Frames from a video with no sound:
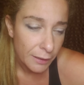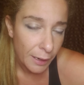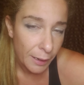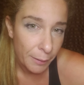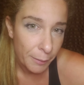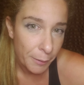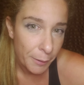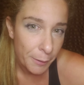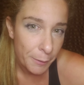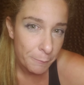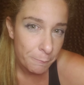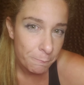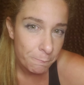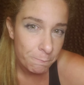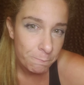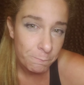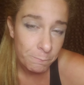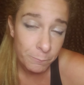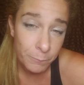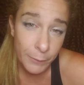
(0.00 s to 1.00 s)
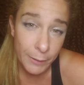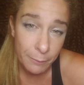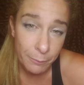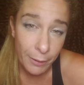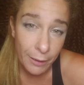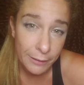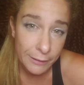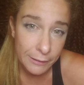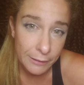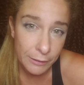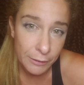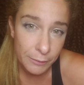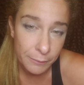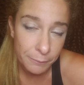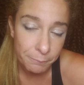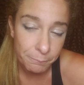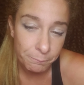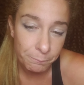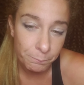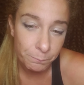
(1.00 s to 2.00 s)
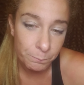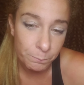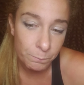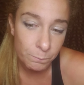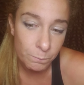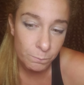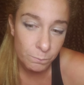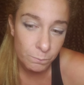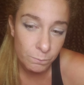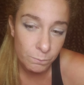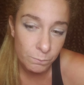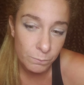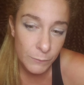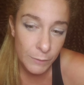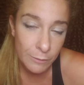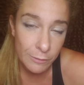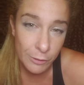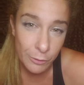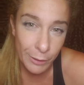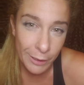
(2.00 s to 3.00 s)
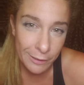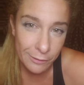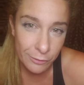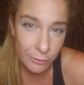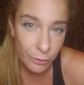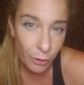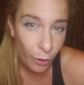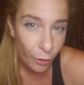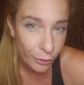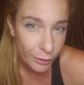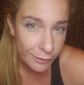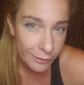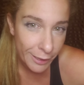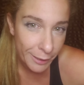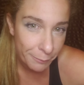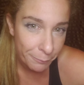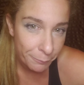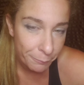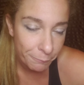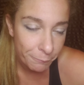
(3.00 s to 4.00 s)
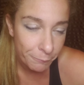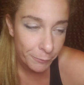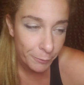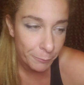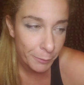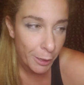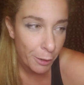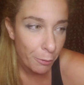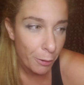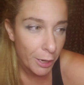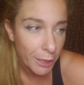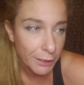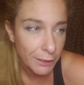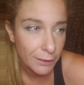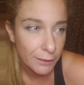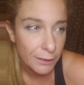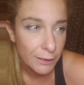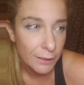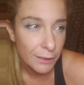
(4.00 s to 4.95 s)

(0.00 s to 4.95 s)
but I'll probably see you guys all the time from now on.